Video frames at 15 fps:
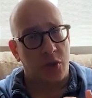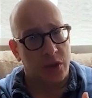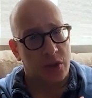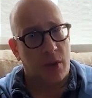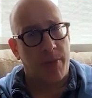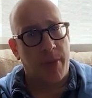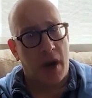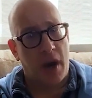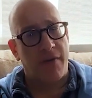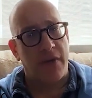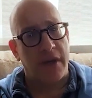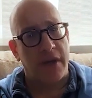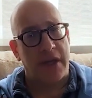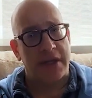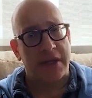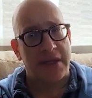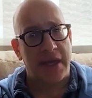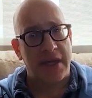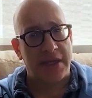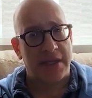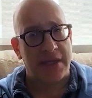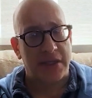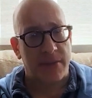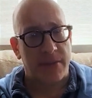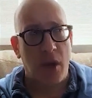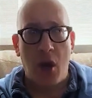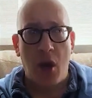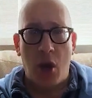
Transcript: which are poverty and asceticism,